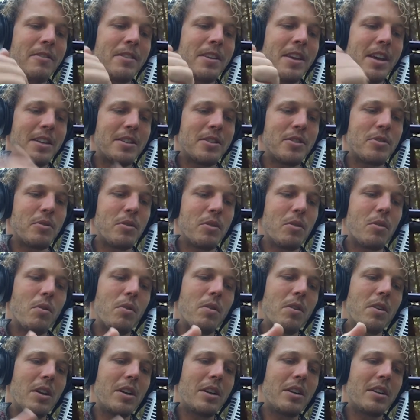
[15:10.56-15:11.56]
yet to
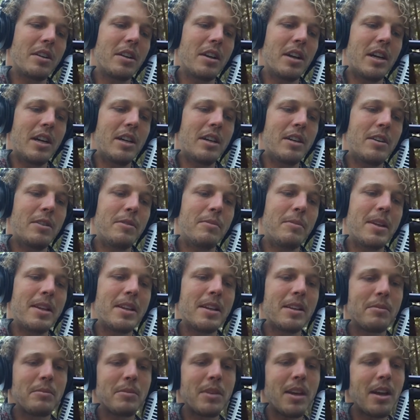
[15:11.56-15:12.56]
record.
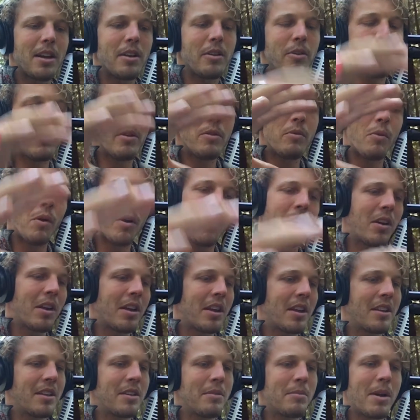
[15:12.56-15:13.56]
And I'm kind of
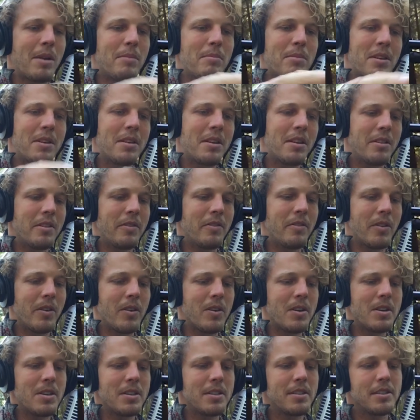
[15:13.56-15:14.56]
reworking. There might be another
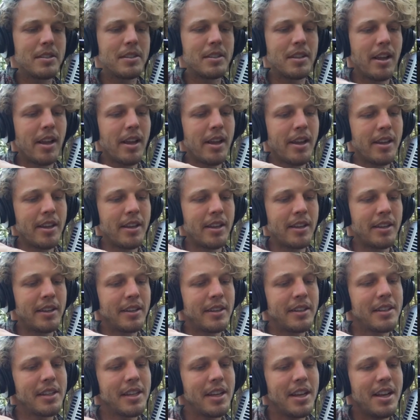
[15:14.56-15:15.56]
verse, and
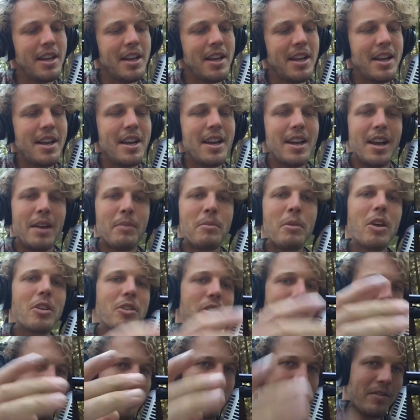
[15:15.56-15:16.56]
I'm not
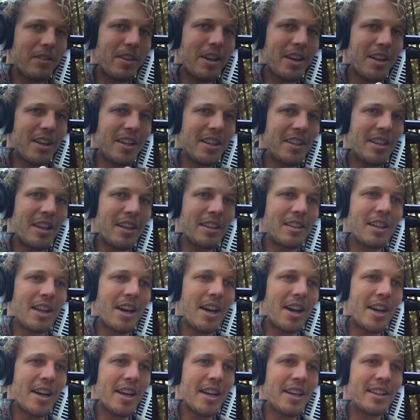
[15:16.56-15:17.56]
sure if that
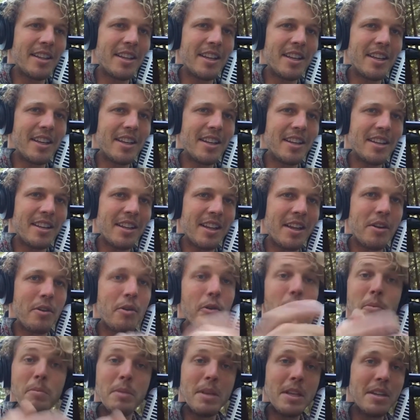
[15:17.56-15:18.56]
line that are
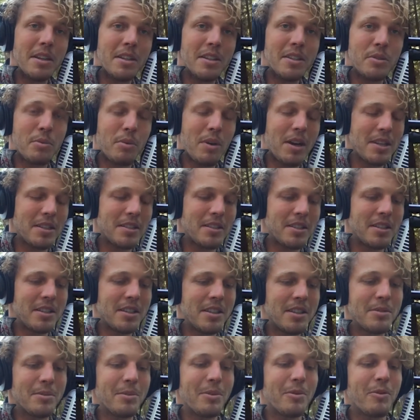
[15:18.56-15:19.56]
repeated twice in
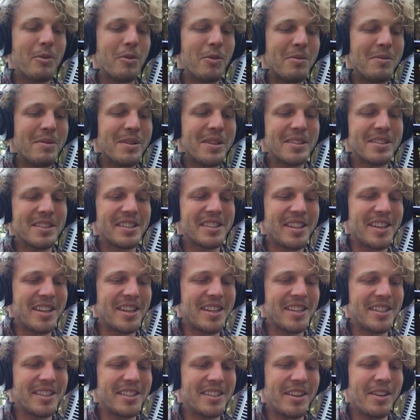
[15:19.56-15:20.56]
this performance,
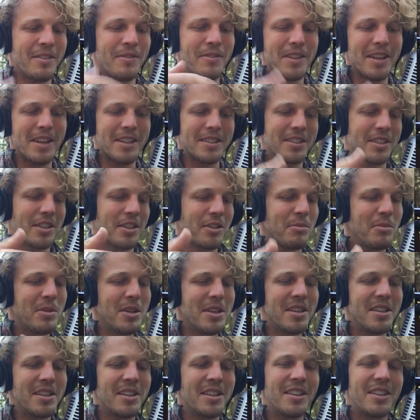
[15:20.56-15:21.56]
if that's gonna
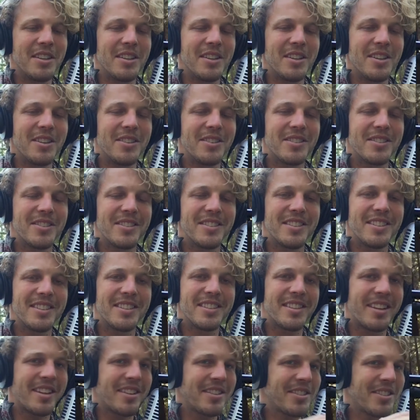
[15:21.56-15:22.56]
be,
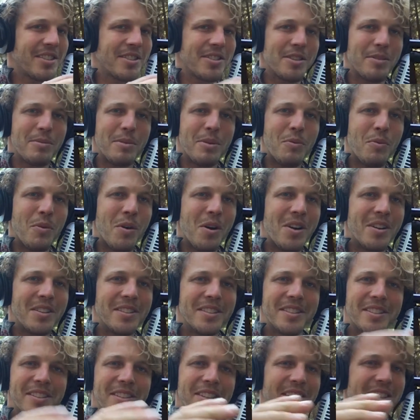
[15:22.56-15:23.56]
that's just gonna be
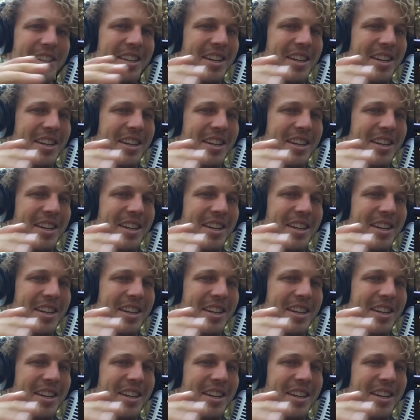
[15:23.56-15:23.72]
once, or